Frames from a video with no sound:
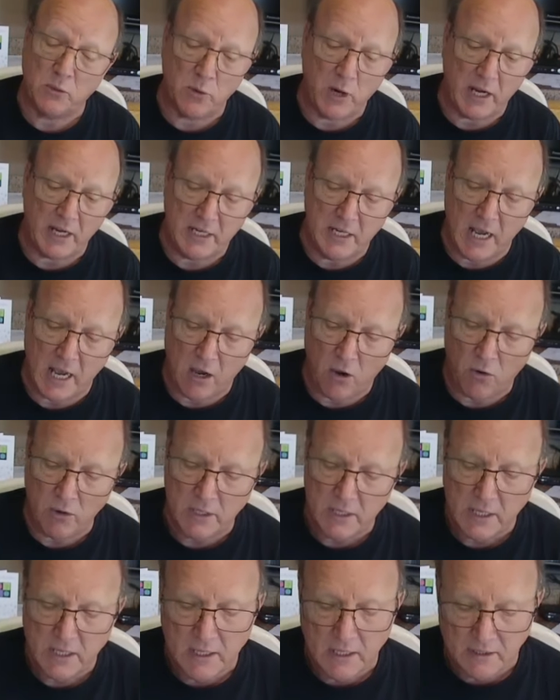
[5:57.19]
right now.
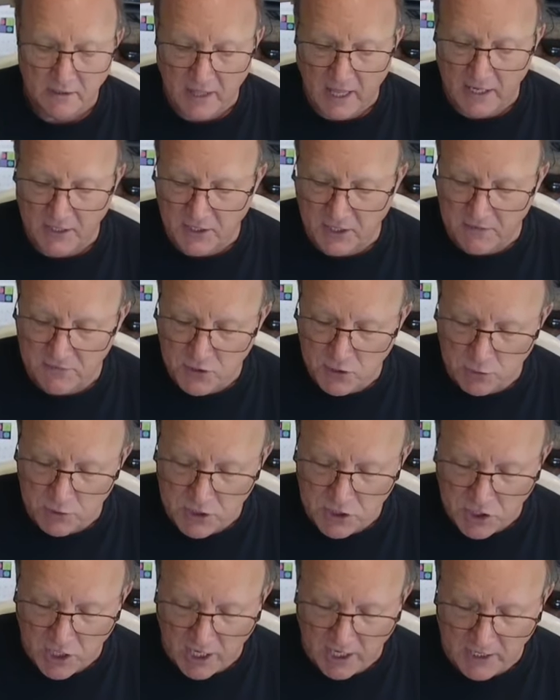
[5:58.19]
That gives you a
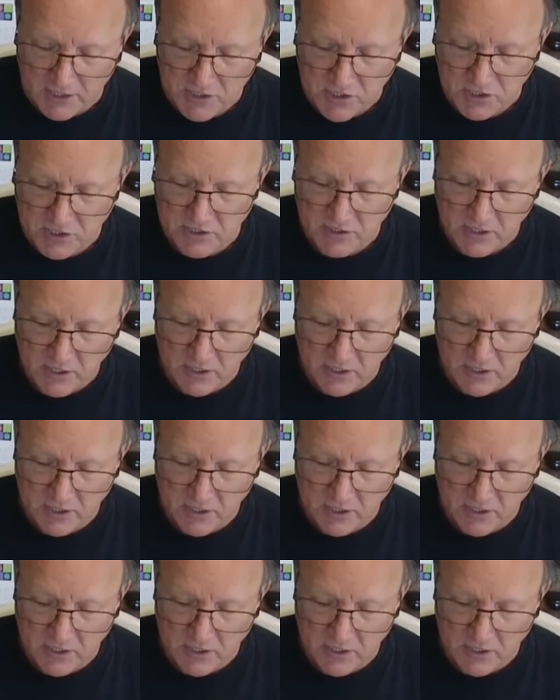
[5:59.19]
chance